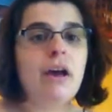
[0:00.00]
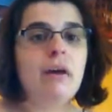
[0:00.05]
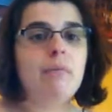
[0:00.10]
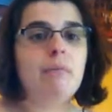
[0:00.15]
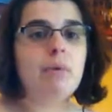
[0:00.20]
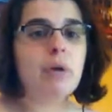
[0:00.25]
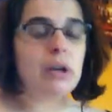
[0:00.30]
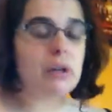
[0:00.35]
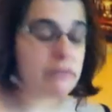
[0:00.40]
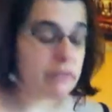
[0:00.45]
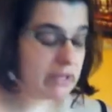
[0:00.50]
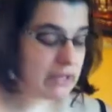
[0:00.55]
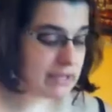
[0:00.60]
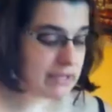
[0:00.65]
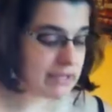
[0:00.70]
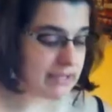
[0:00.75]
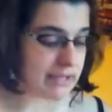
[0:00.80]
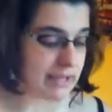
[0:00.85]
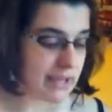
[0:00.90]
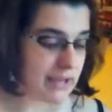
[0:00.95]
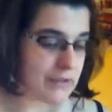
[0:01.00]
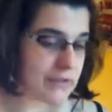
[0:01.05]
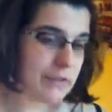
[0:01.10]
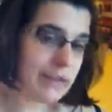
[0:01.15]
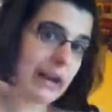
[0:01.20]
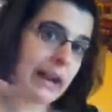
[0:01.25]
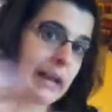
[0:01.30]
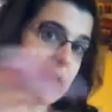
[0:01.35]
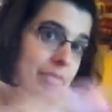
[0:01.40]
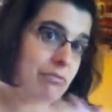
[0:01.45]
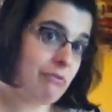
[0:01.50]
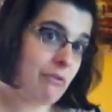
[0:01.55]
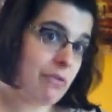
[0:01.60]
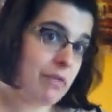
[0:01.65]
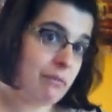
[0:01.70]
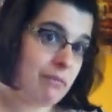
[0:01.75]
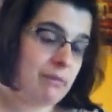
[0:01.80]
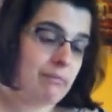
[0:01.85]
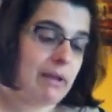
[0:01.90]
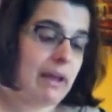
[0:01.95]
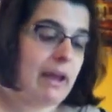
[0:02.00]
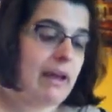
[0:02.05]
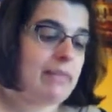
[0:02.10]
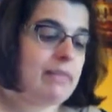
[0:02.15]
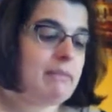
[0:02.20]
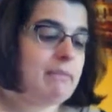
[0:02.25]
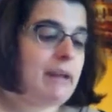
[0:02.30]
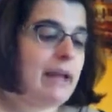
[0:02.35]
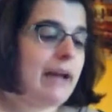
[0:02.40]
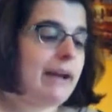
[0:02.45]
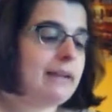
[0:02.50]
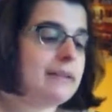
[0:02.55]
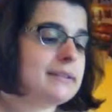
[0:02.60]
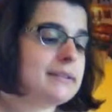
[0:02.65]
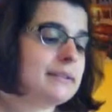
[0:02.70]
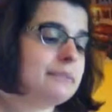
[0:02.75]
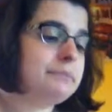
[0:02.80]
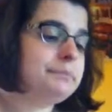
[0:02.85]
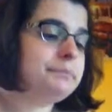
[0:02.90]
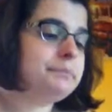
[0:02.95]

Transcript: more of these so that I can throw them in my other bags.